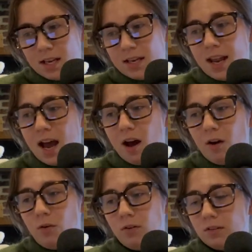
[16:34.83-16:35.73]

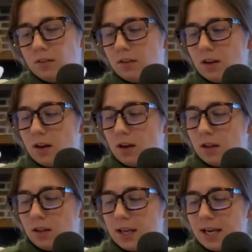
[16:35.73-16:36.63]
Now,
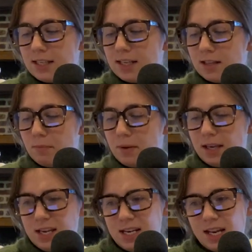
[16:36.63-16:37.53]
like I said in the
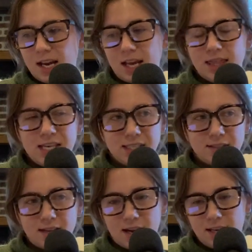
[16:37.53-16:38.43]
beginning, I think
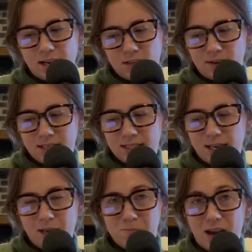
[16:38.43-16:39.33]
society kind of has an
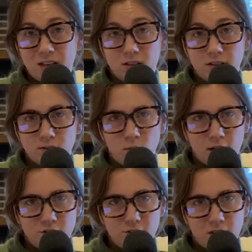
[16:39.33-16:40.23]
impact on this
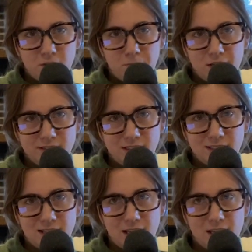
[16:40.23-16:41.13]
question because
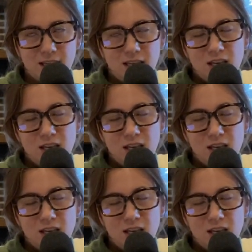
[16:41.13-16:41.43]
it's like,